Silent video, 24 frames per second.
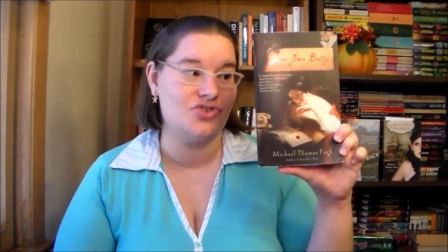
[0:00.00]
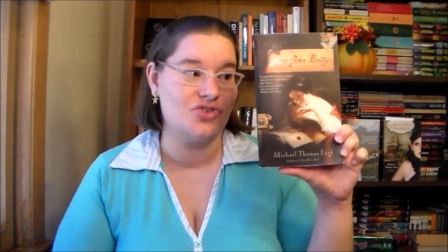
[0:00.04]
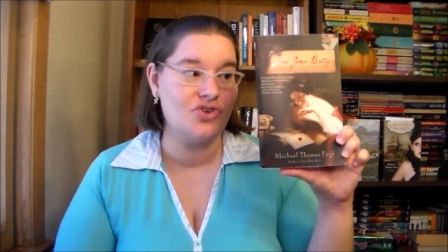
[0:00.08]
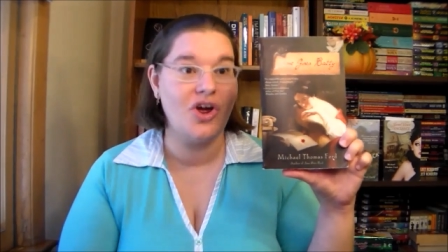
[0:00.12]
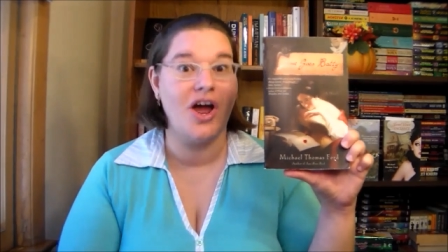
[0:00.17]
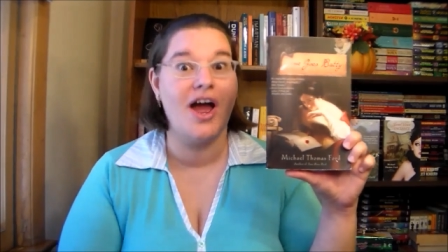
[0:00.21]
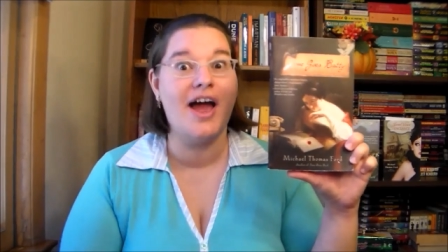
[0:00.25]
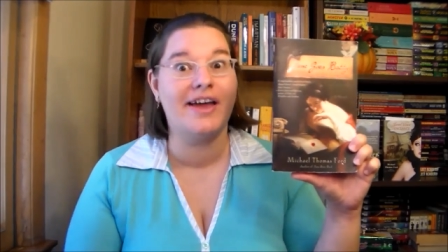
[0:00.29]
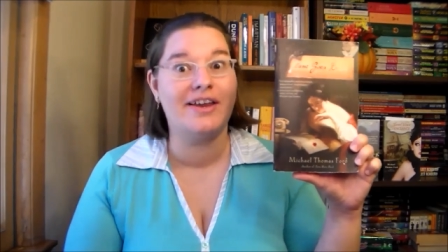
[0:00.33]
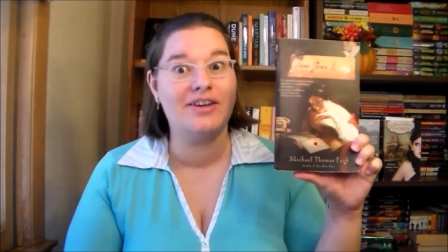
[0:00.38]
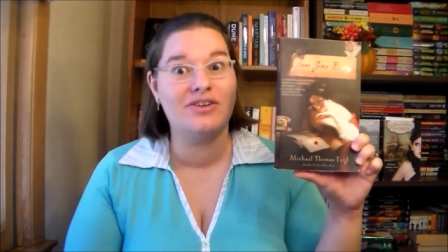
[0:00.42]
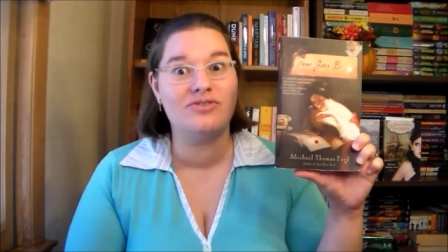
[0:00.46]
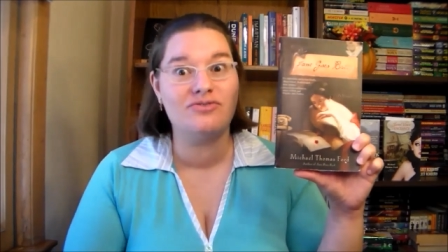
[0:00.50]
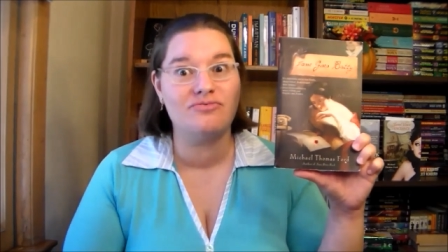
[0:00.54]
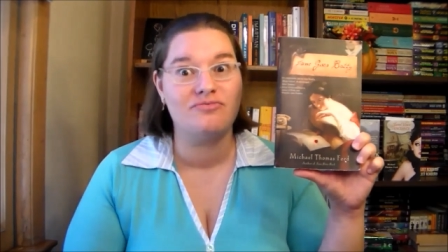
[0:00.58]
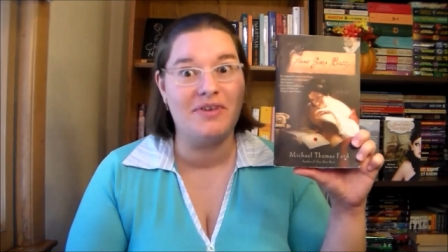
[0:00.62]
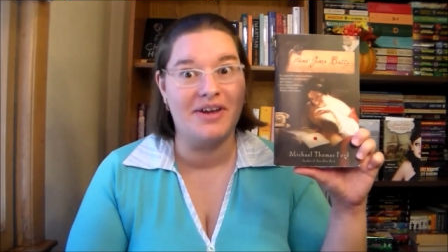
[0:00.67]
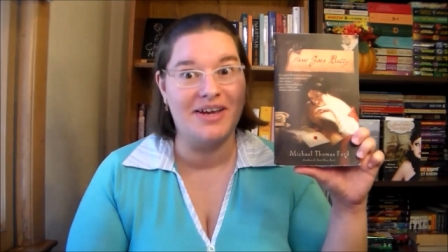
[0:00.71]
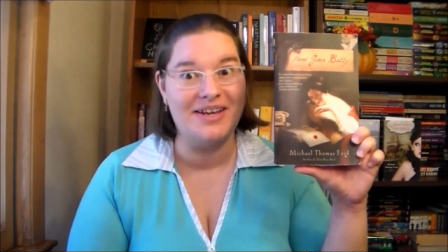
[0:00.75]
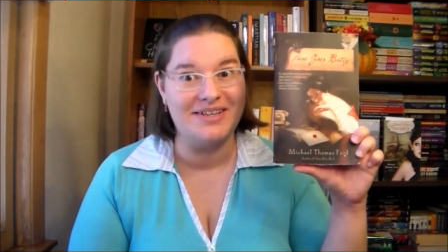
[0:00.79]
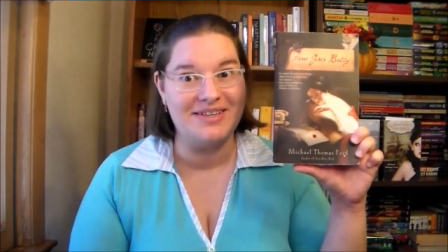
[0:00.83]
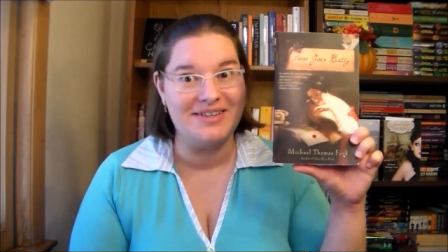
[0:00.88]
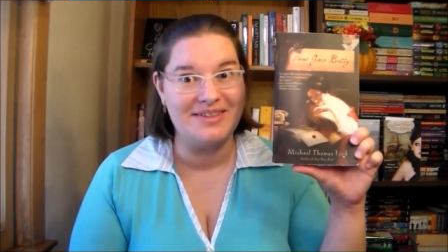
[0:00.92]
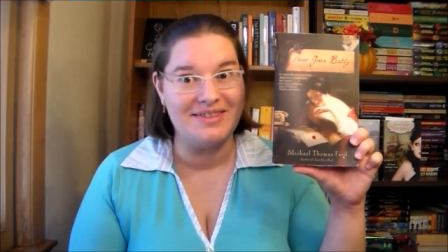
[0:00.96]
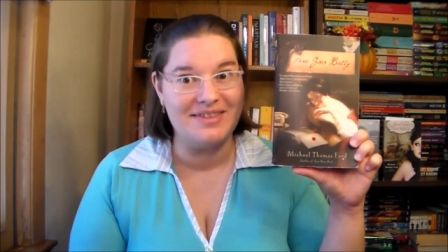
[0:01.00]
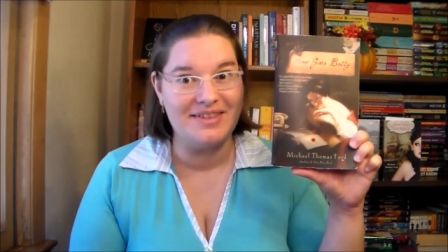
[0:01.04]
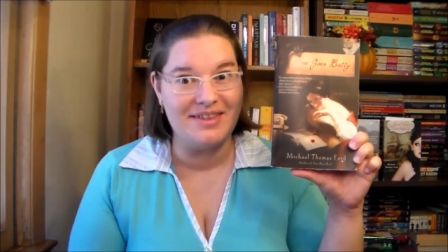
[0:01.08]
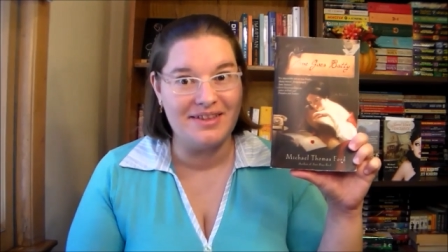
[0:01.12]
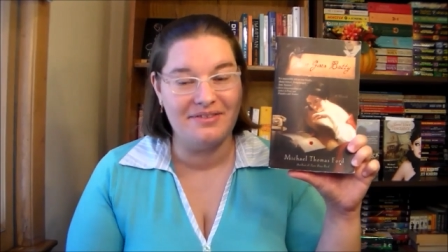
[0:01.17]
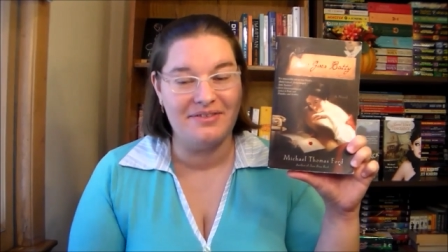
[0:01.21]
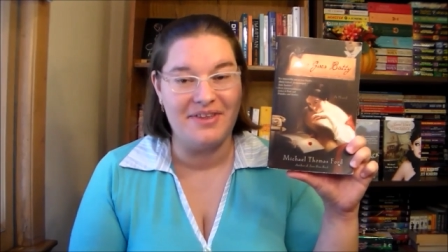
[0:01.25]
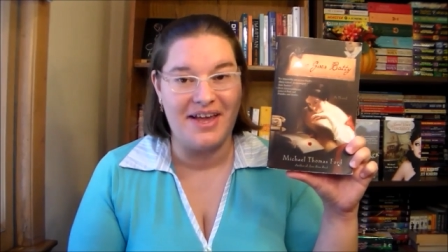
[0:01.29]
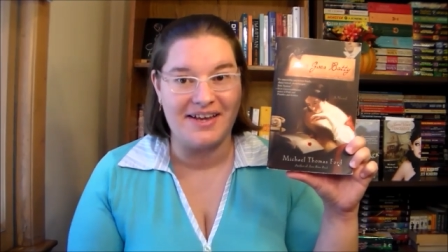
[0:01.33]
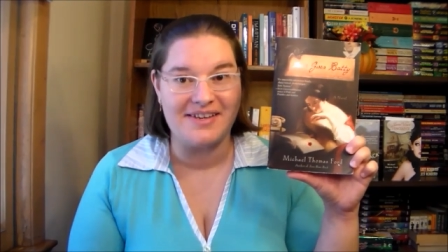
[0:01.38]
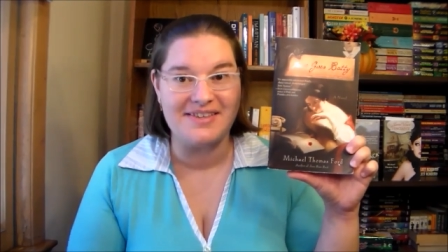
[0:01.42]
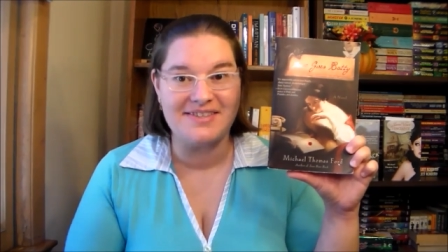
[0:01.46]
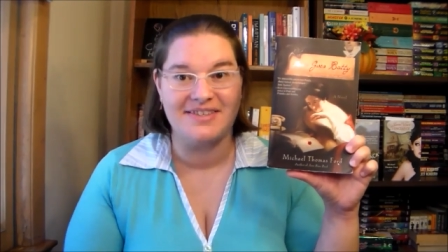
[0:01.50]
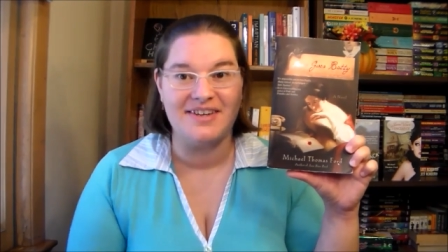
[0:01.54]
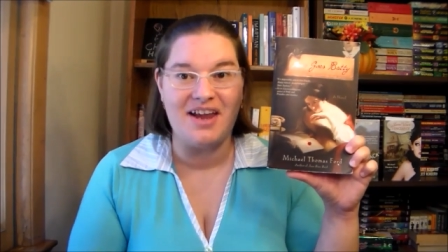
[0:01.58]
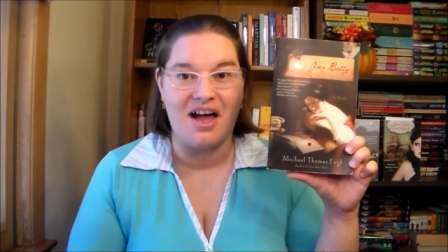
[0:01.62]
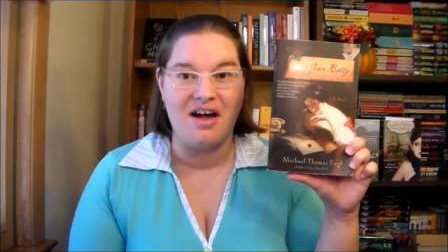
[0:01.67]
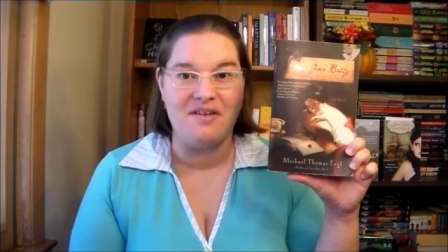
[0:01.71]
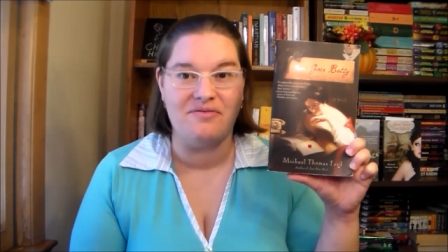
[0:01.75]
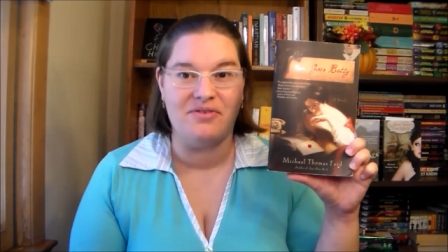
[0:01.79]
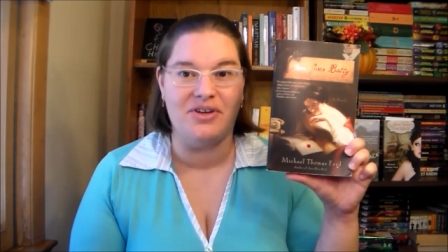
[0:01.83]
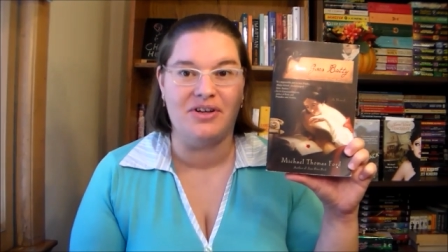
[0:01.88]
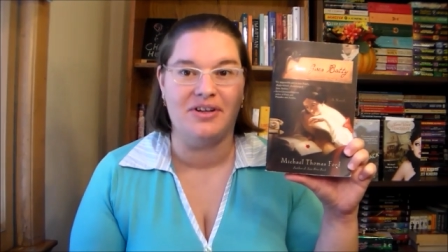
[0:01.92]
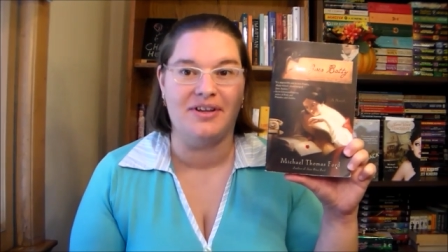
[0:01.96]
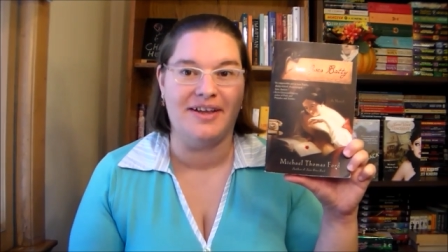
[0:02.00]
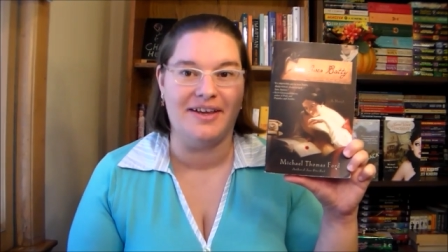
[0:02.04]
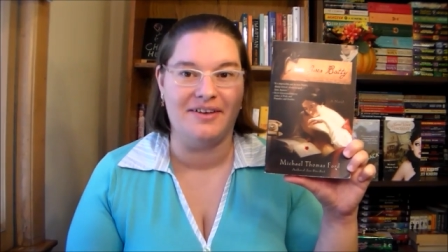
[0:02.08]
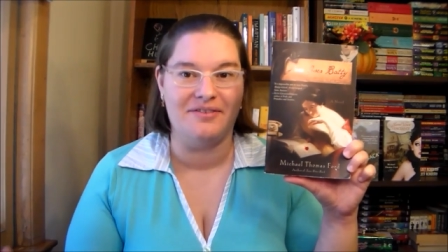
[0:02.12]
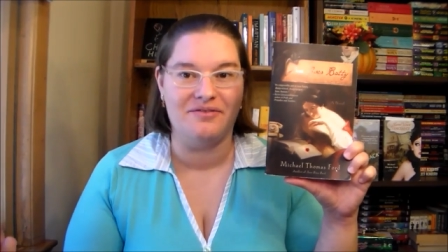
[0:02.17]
trying to write the next novel